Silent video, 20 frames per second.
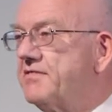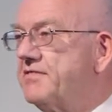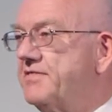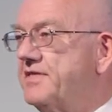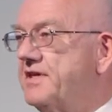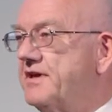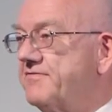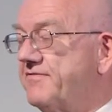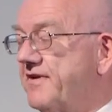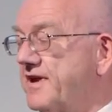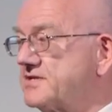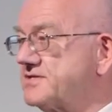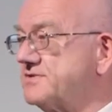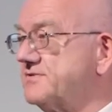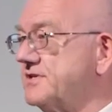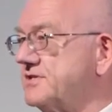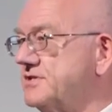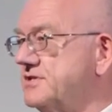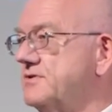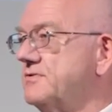The effects of
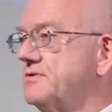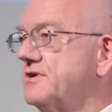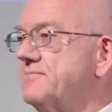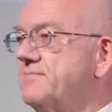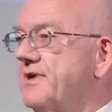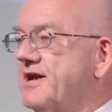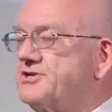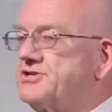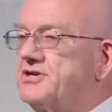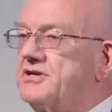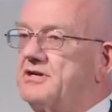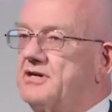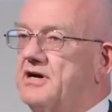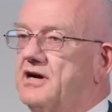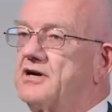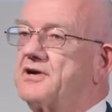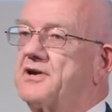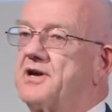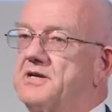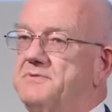this, as you can imagine,
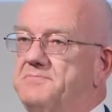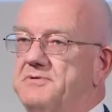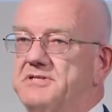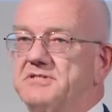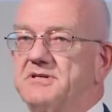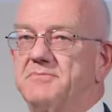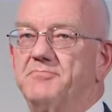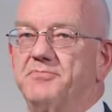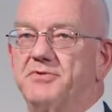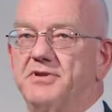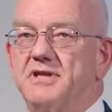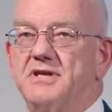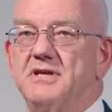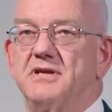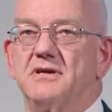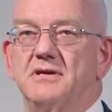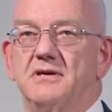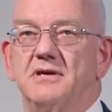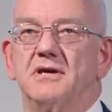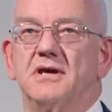are going to be simply
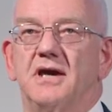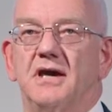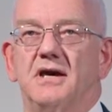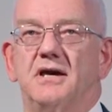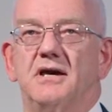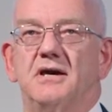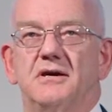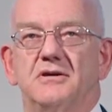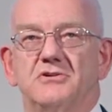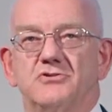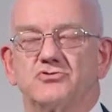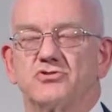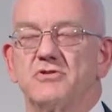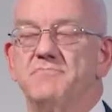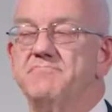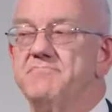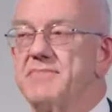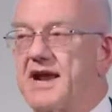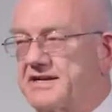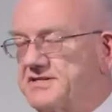
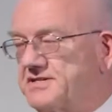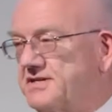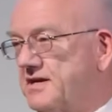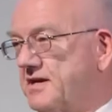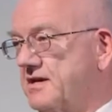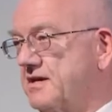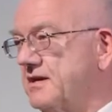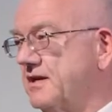dramatic.